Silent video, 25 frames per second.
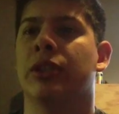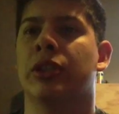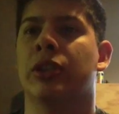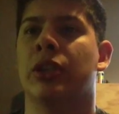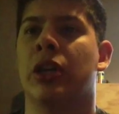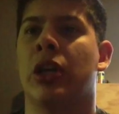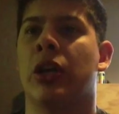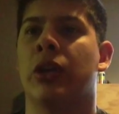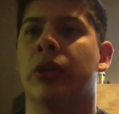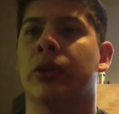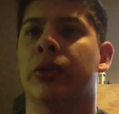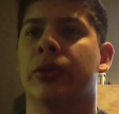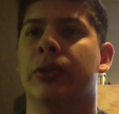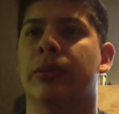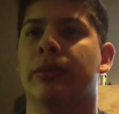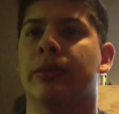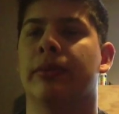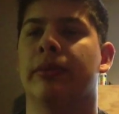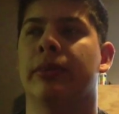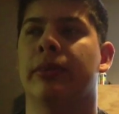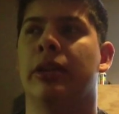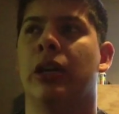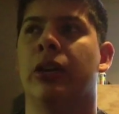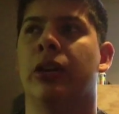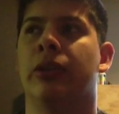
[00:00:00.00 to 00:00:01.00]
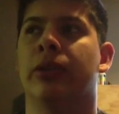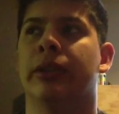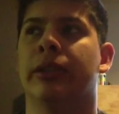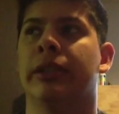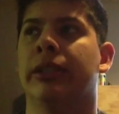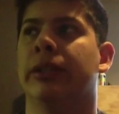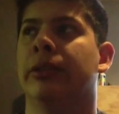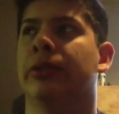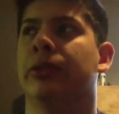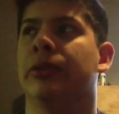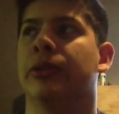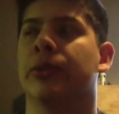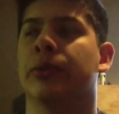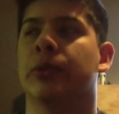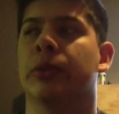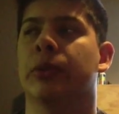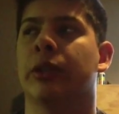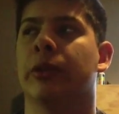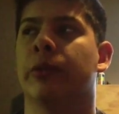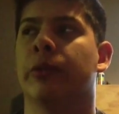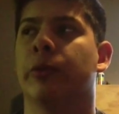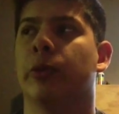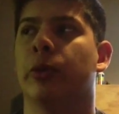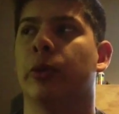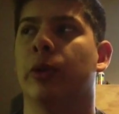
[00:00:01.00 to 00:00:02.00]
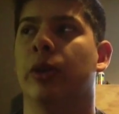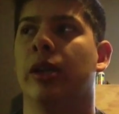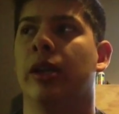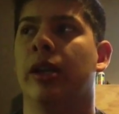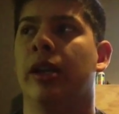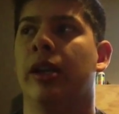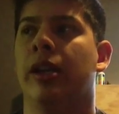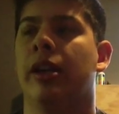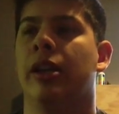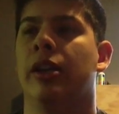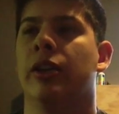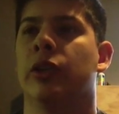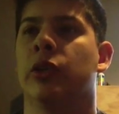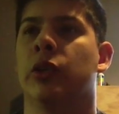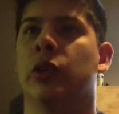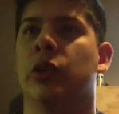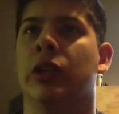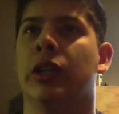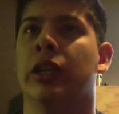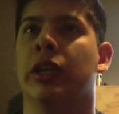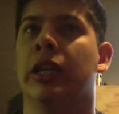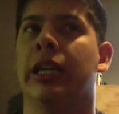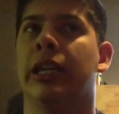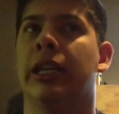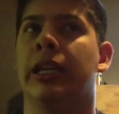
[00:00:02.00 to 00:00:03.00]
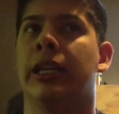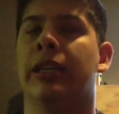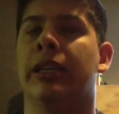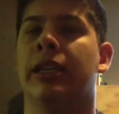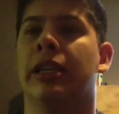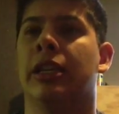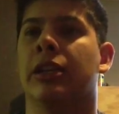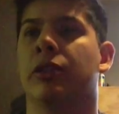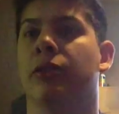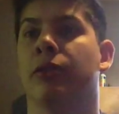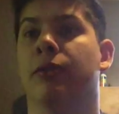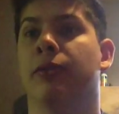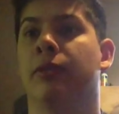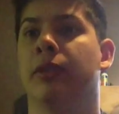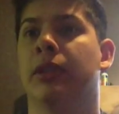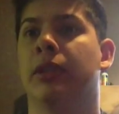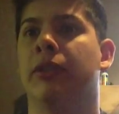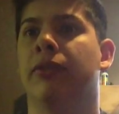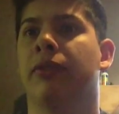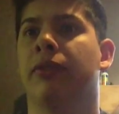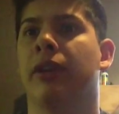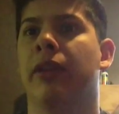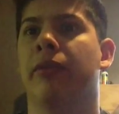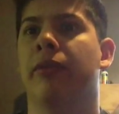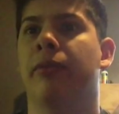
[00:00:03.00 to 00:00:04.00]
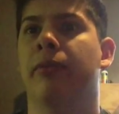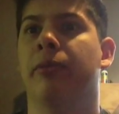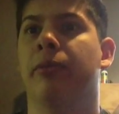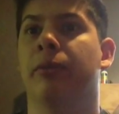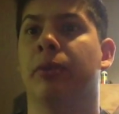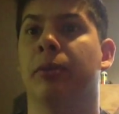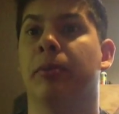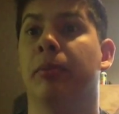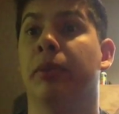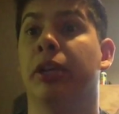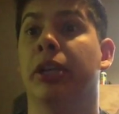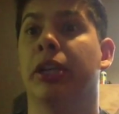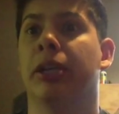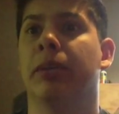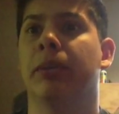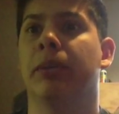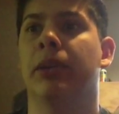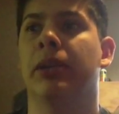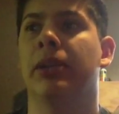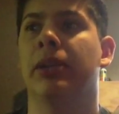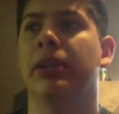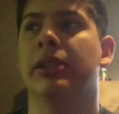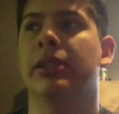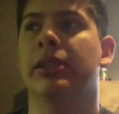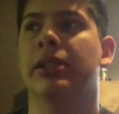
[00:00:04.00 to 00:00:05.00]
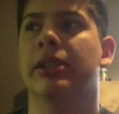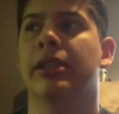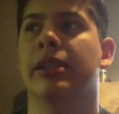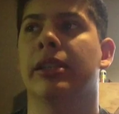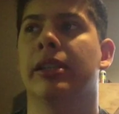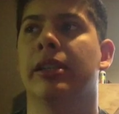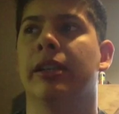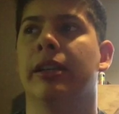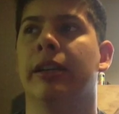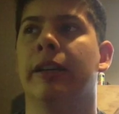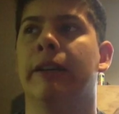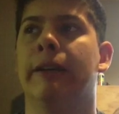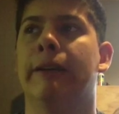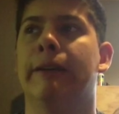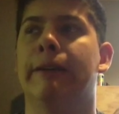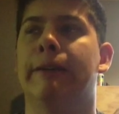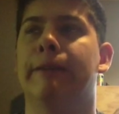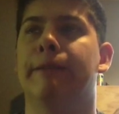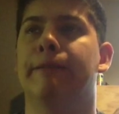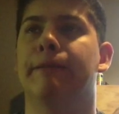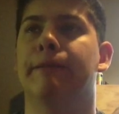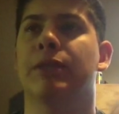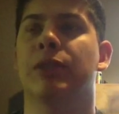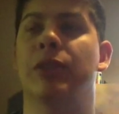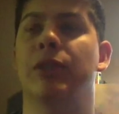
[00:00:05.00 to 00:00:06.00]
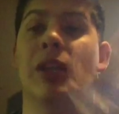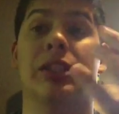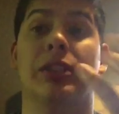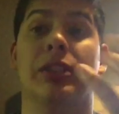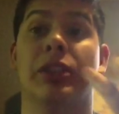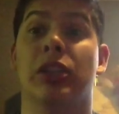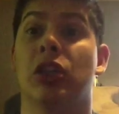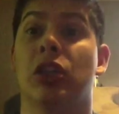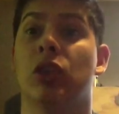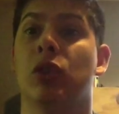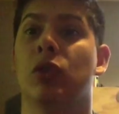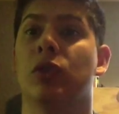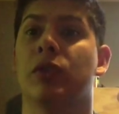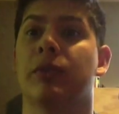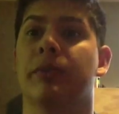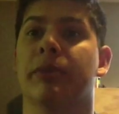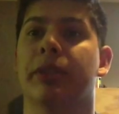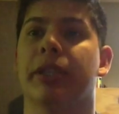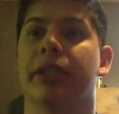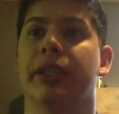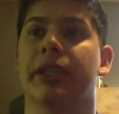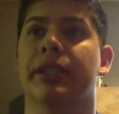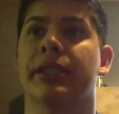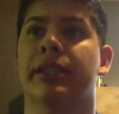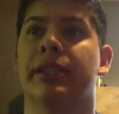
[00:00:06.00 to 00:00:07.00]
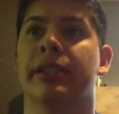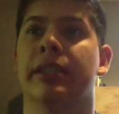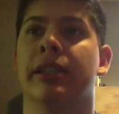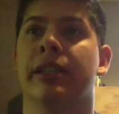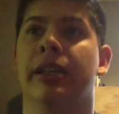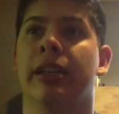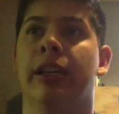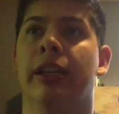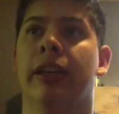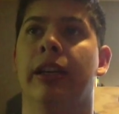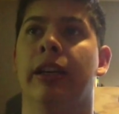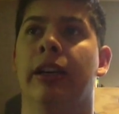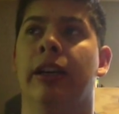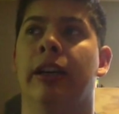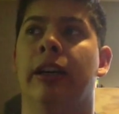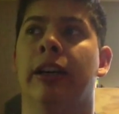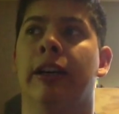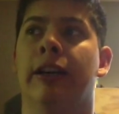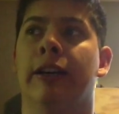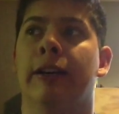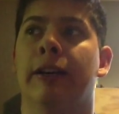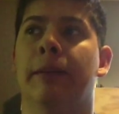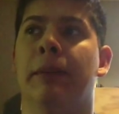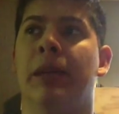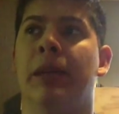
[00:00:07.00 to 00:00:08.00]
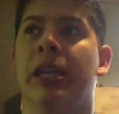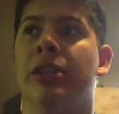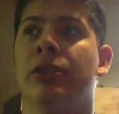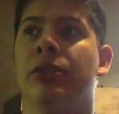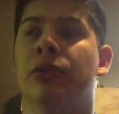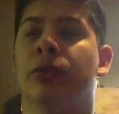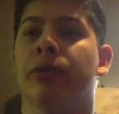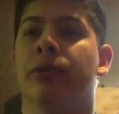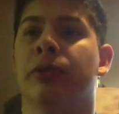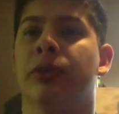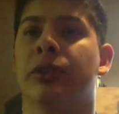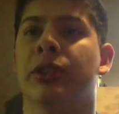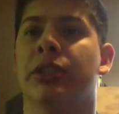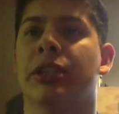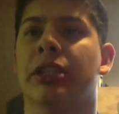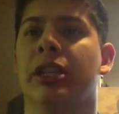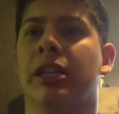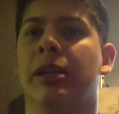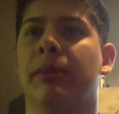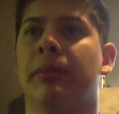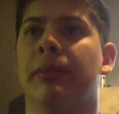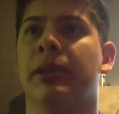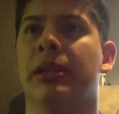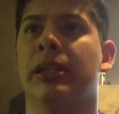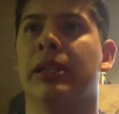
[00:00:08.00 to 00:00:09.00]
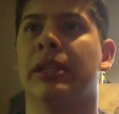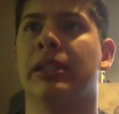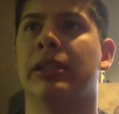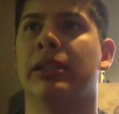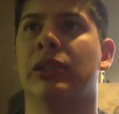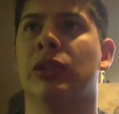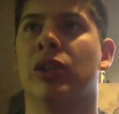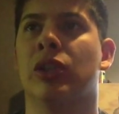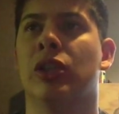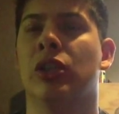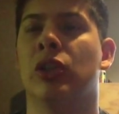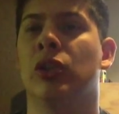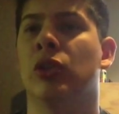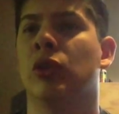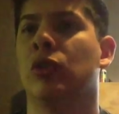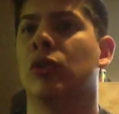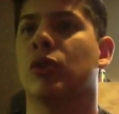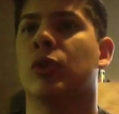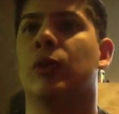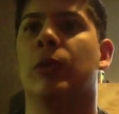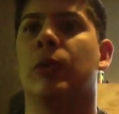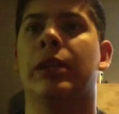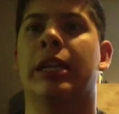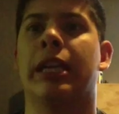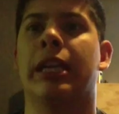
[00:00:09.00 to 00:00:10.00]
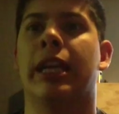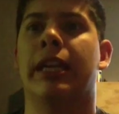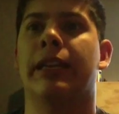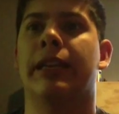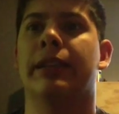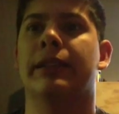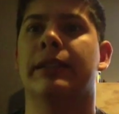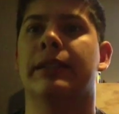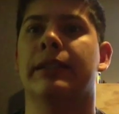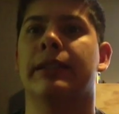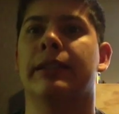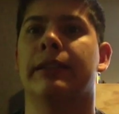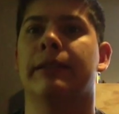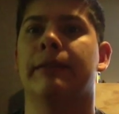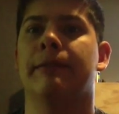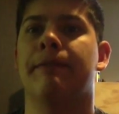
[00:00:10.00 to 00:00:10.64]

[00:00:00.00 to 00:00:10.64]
$1 deals or whatever, so you can get anything under a 55 for $1 a piece. So that's a huge plus. Angelfish, guppies, you can do 20 gallons.